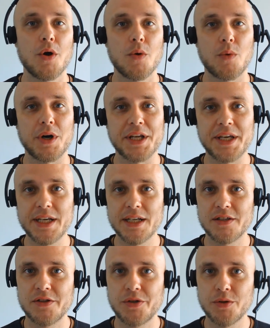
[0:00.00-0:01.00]
what he
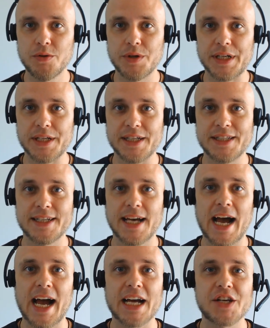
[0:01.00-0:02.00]
is doing is
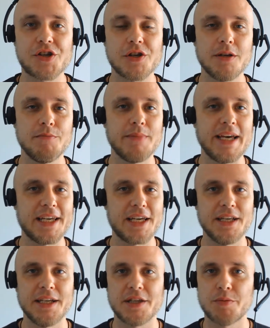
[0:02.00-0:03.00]
actually
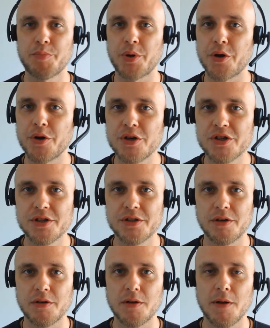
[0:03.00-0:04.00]
making it
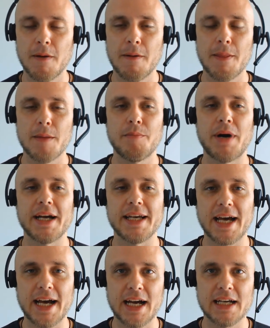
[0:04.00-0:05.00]
personal by
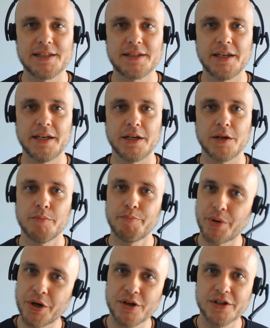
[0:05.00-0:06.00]
asking
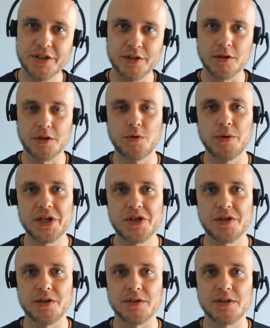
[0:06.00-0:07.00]
personal
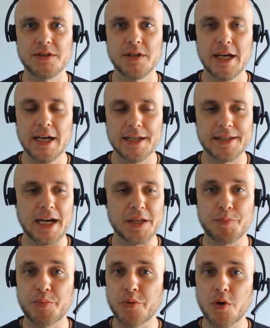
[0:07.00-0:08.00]
questions
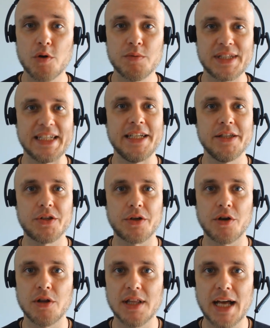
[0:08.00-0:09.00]
that probes into
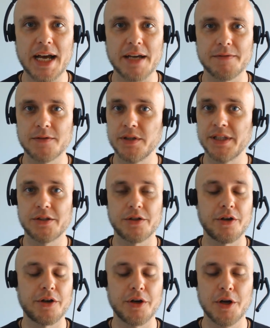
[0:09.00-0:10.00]
her life, into
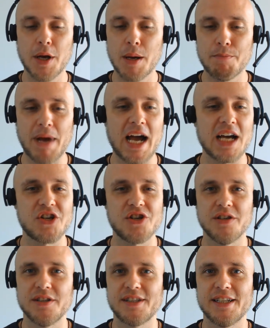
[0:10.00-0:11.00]
her
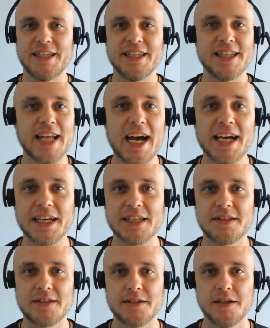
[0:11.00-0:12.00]
passions and
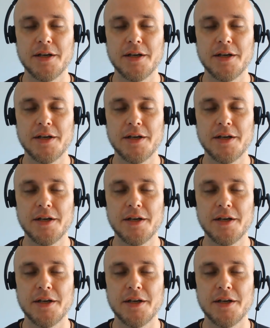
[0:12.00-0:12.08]
likes.